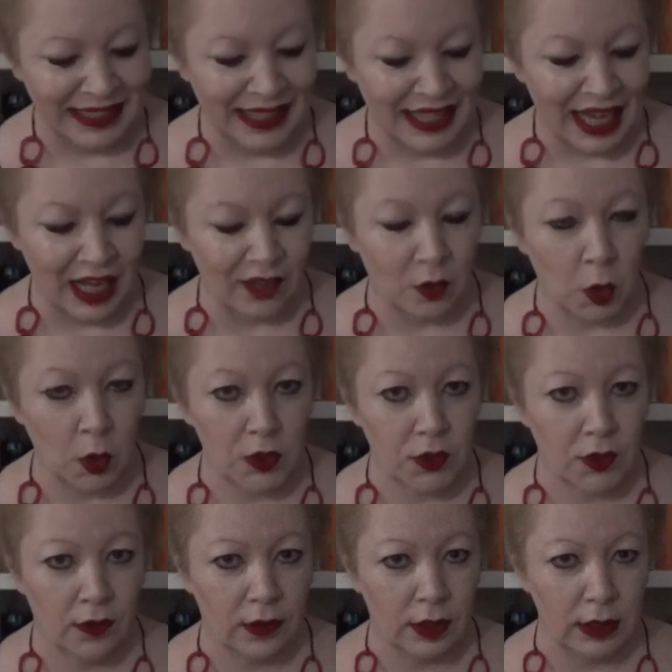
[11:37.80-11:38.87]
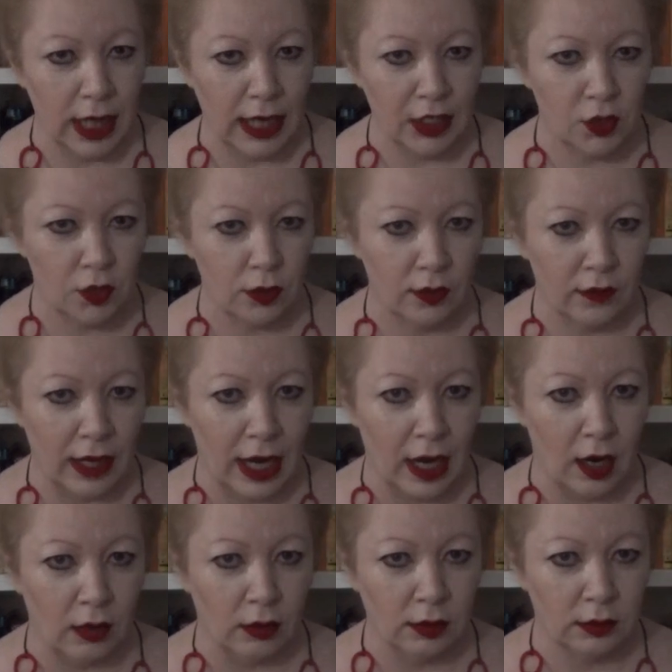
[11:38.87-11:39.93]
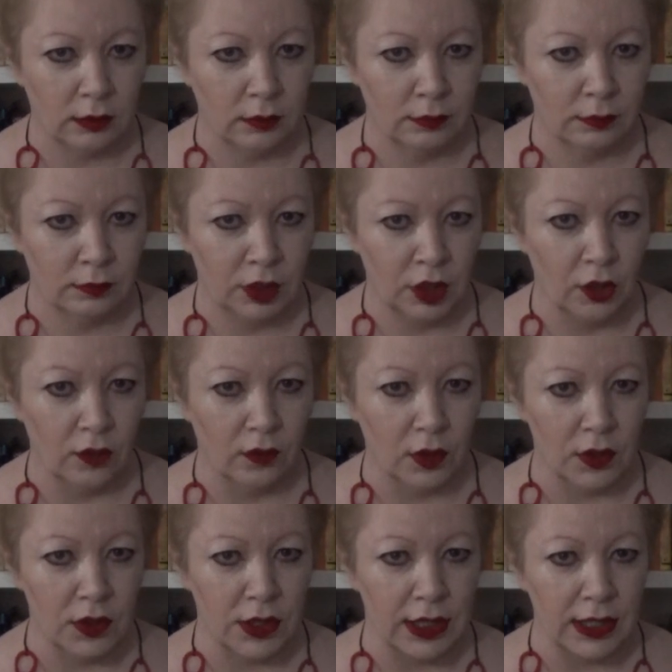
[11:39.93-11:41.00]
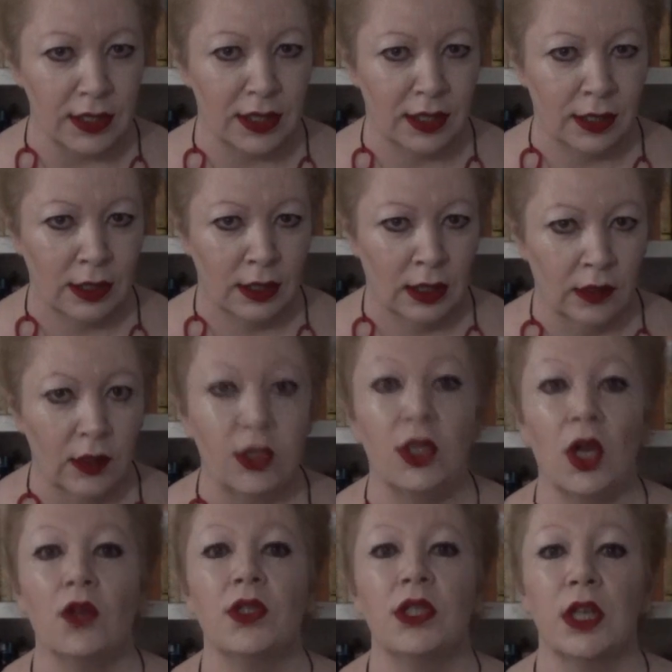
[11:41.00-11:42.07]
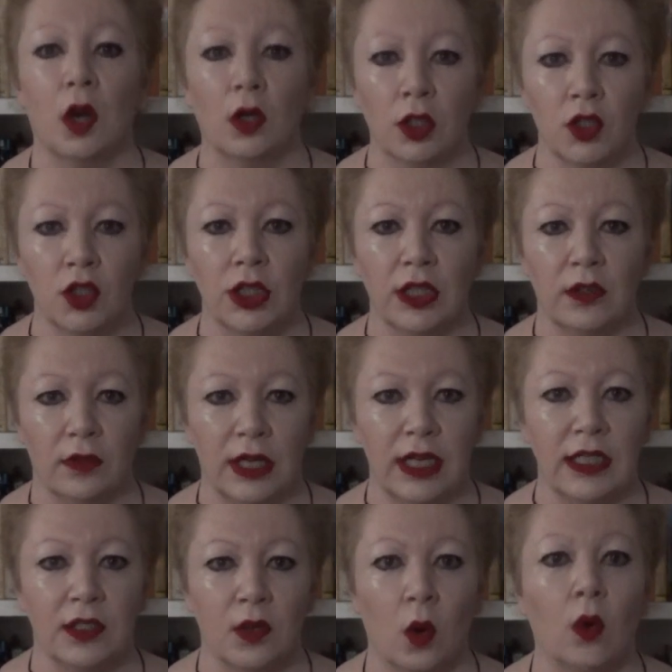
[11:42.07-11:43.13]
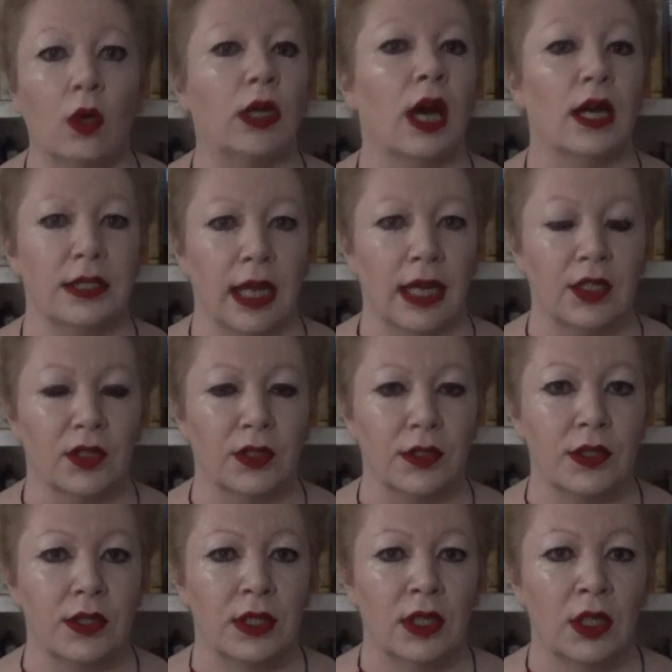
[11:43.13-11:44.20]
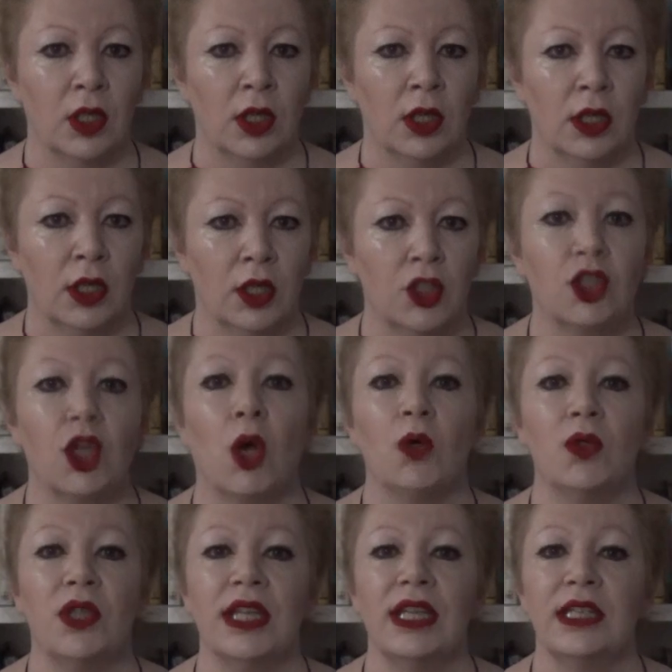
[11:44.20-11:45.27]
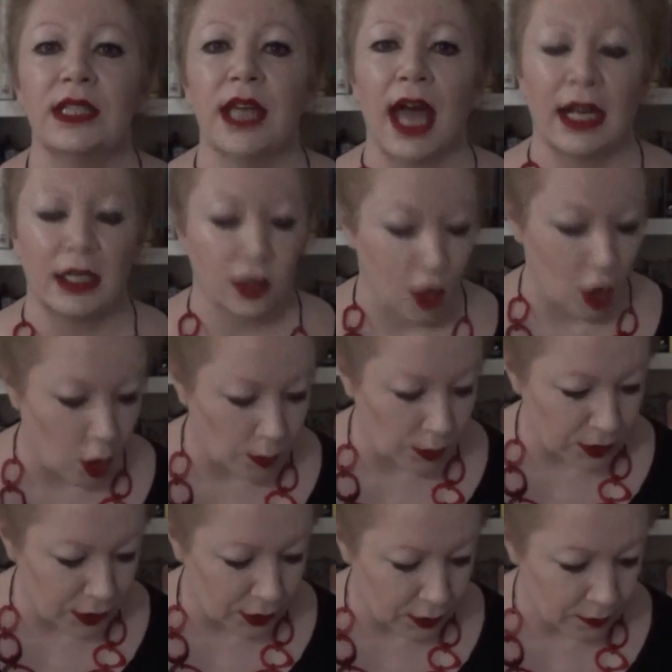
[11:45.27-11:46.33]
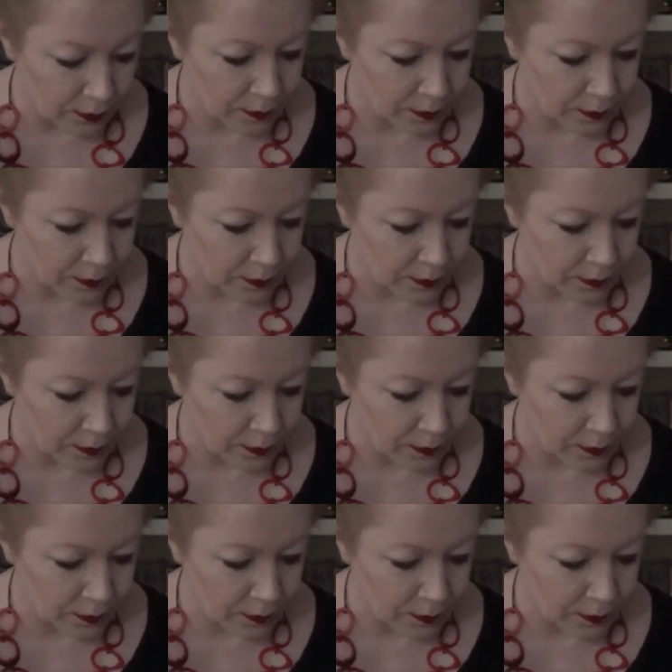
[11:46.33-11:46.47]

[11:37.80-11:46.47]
And of course, the nature of our universities, the sociology of these organisations shows the exact opposite.